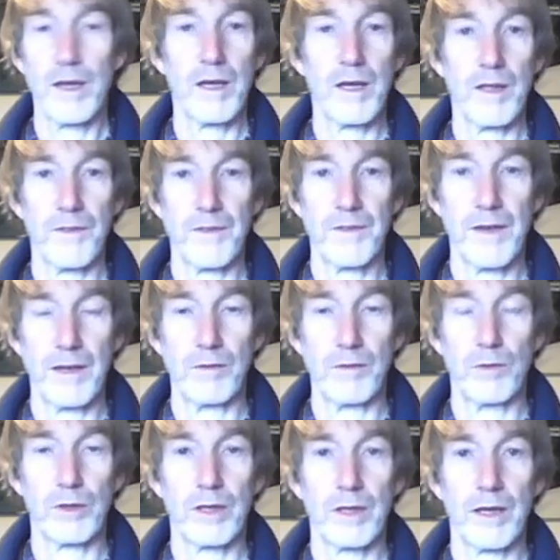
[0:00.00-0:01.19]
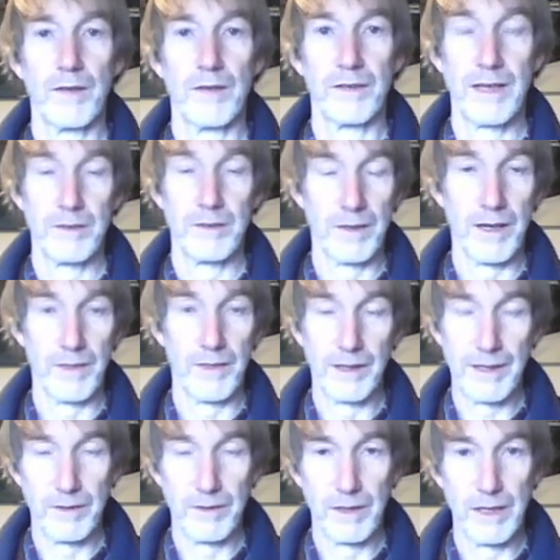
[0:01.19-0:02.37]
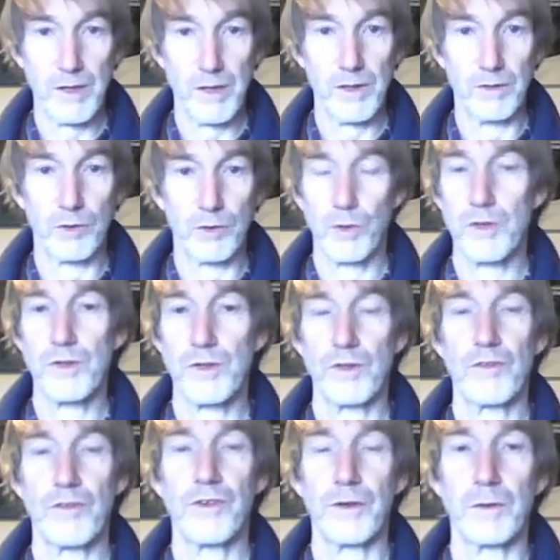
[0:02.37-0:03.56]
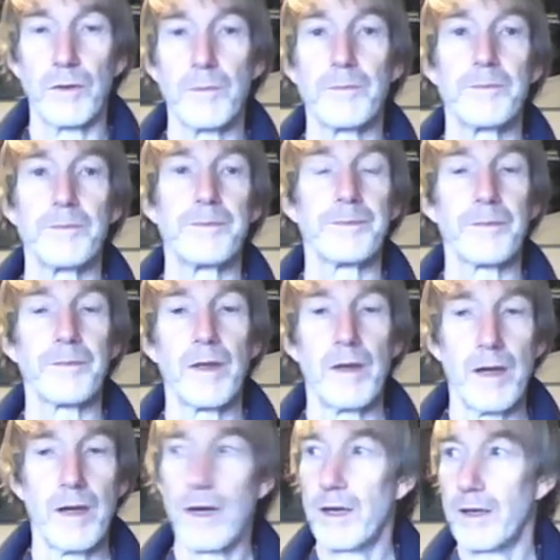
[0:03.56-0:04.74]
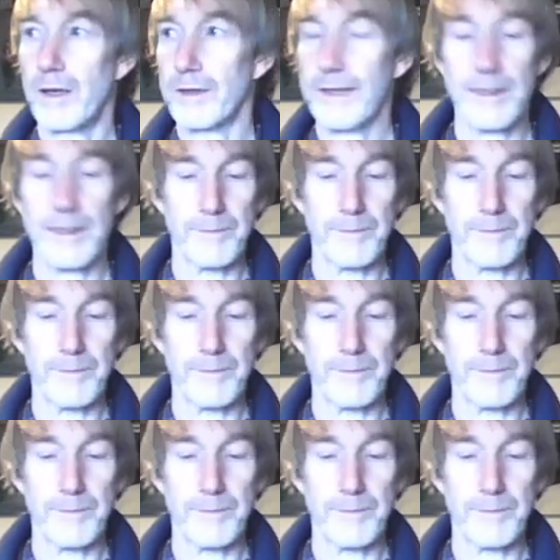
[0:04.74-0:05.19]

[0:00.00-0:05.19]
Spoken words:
is to now look at the calculation question 2. Okay,